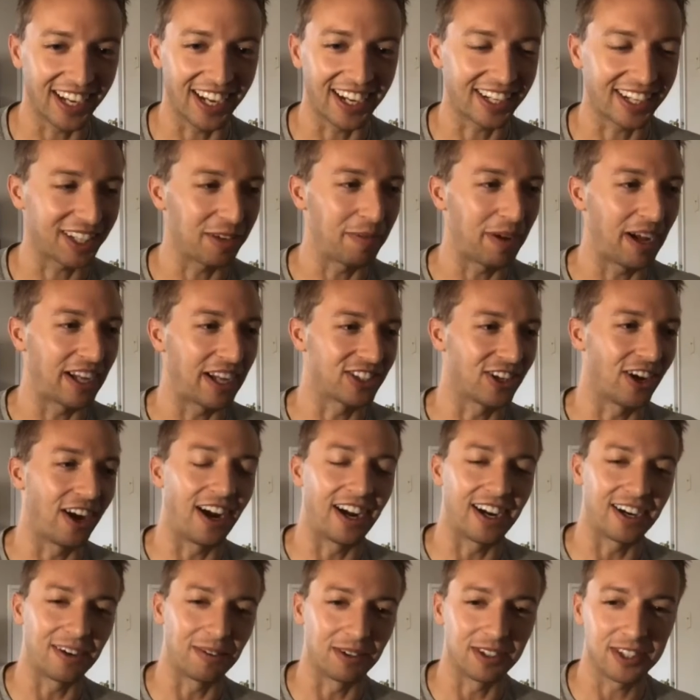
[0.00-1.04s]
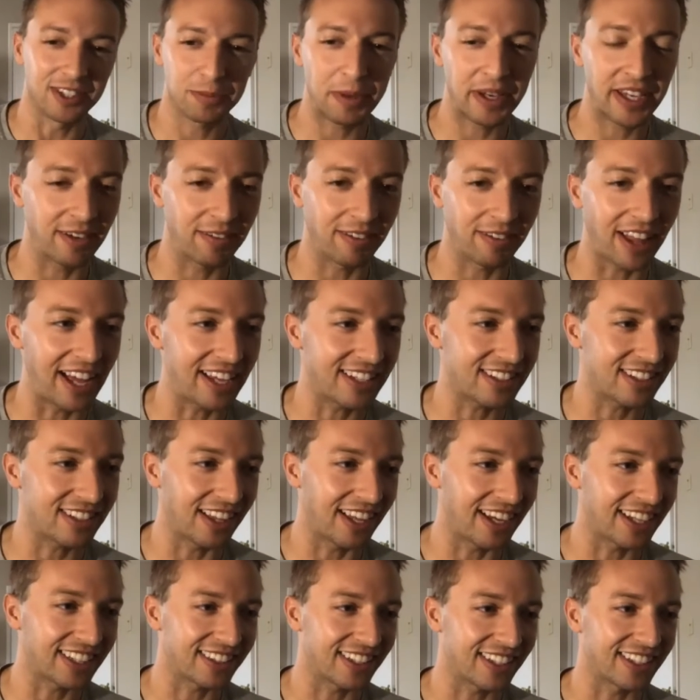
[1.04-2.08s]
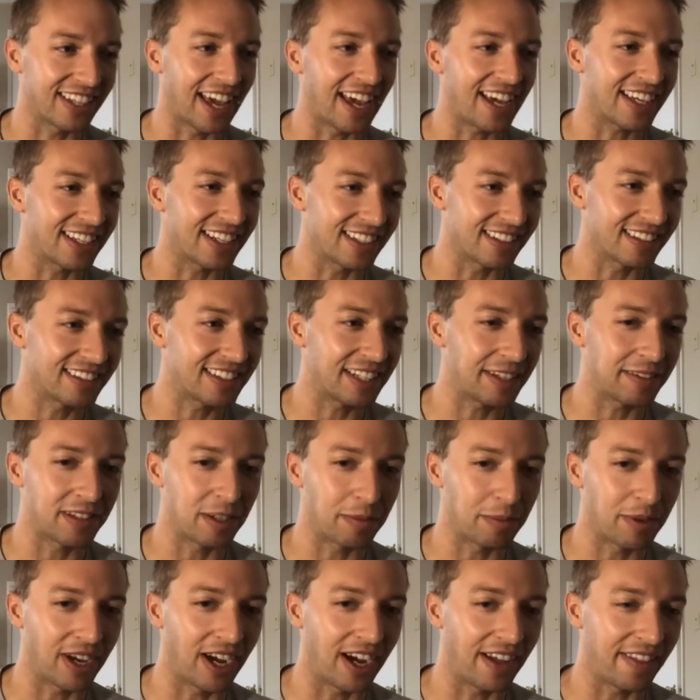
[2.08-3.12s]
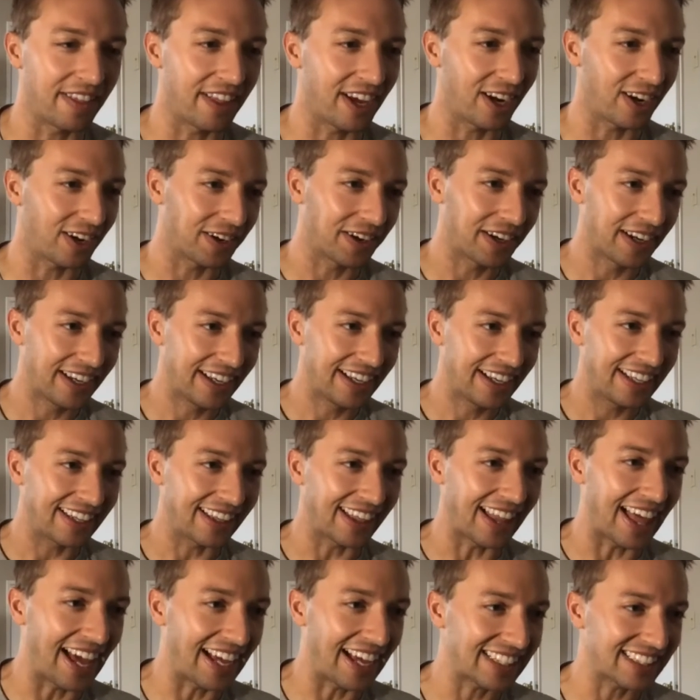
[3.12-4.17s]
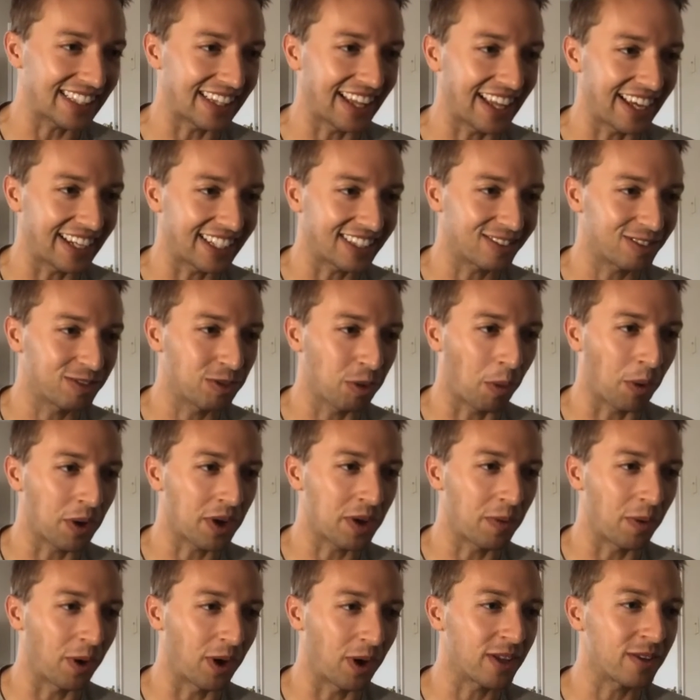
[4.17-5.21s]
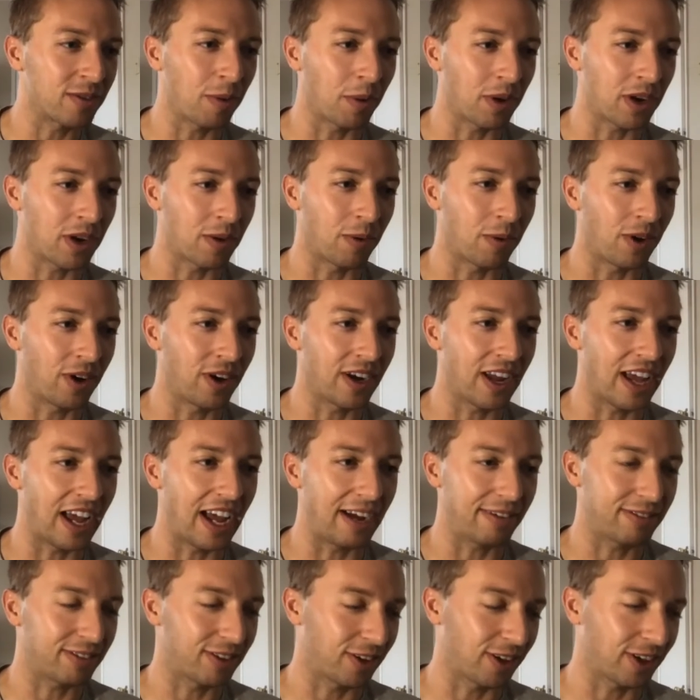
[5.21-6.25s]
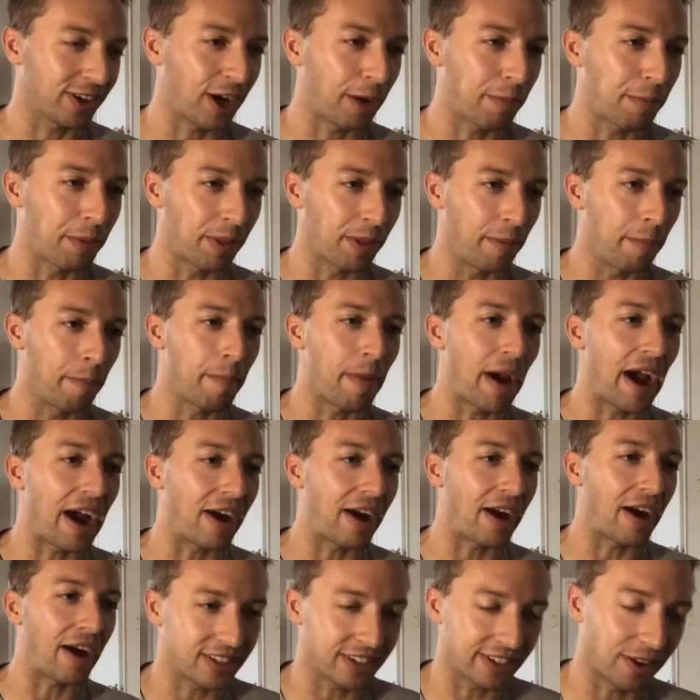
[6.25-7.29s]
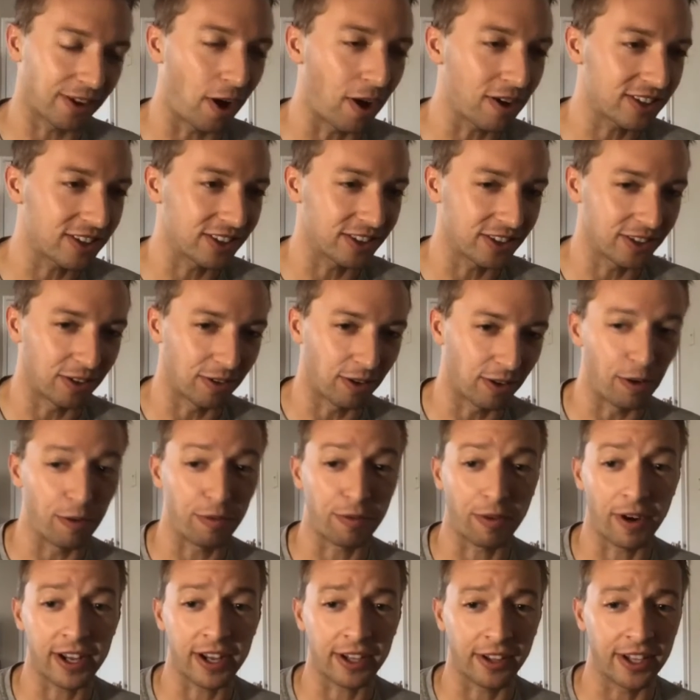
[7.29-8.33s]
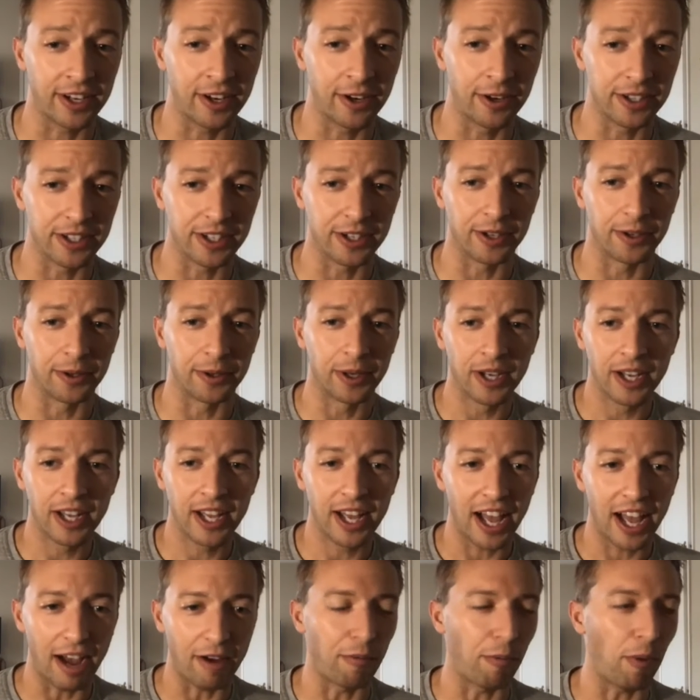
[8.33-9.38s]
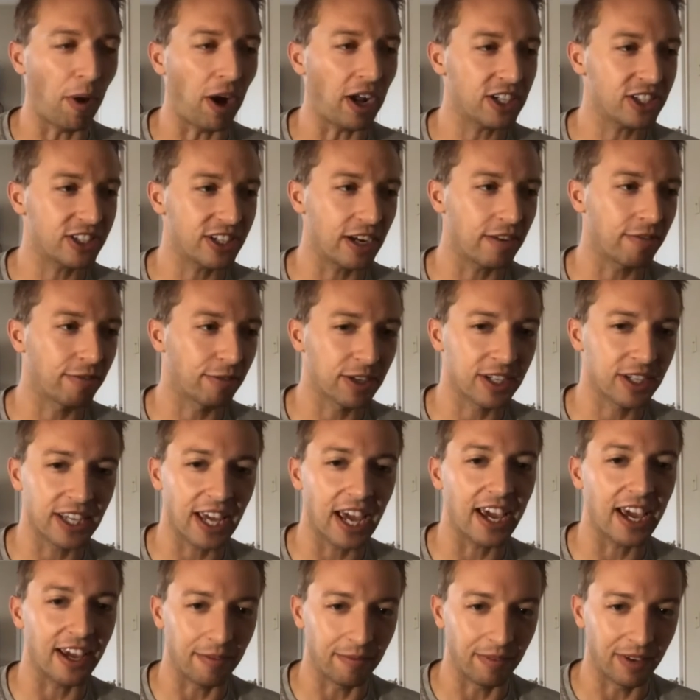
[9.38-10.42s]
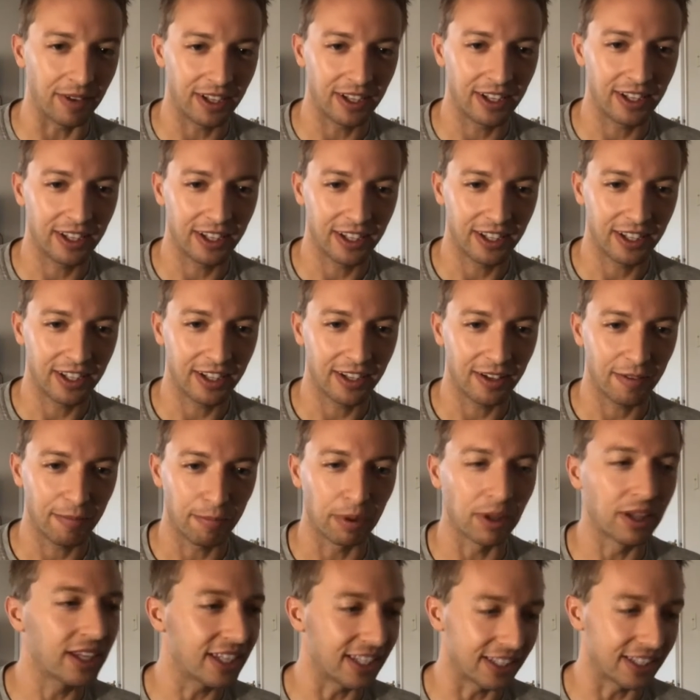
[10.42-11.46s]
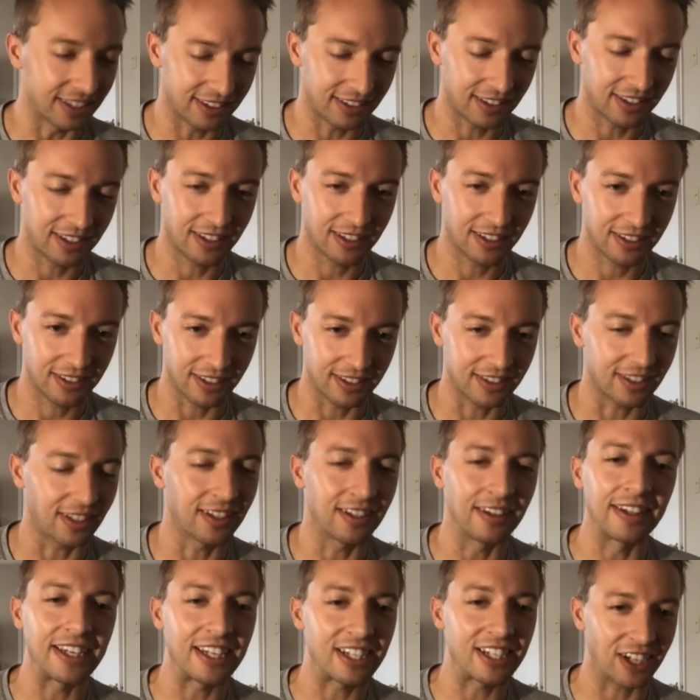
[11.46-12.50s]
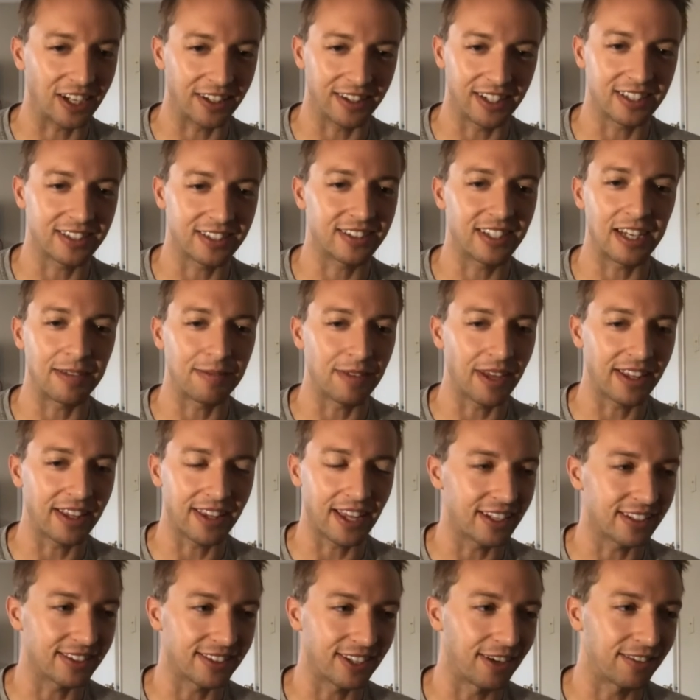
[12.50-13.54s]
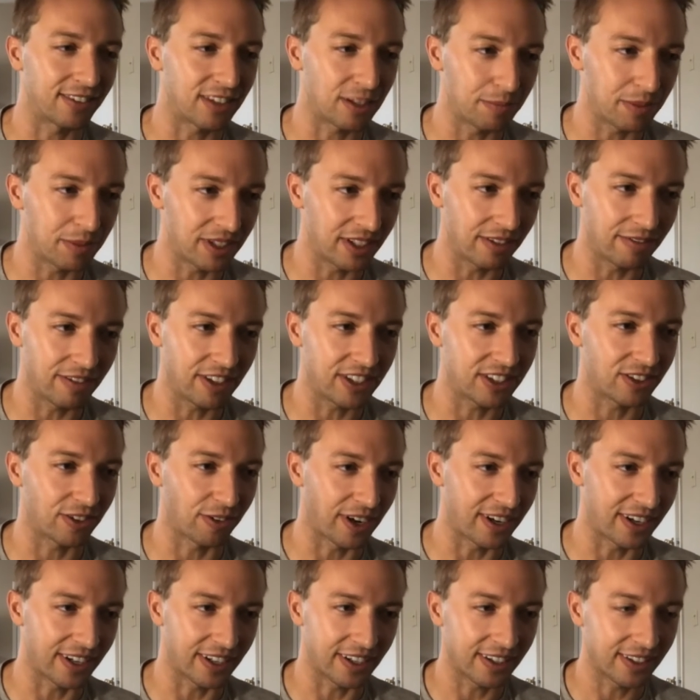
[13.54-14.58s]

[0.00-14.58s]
can imagine. All right. Well, speaking of last legs, the Yankees seem to be on their last legs, 21-21 after a couple embarrassing losses in a row. Franco, I know you have watched every game. Please just unleash on this team. They deserve to be eviscerated.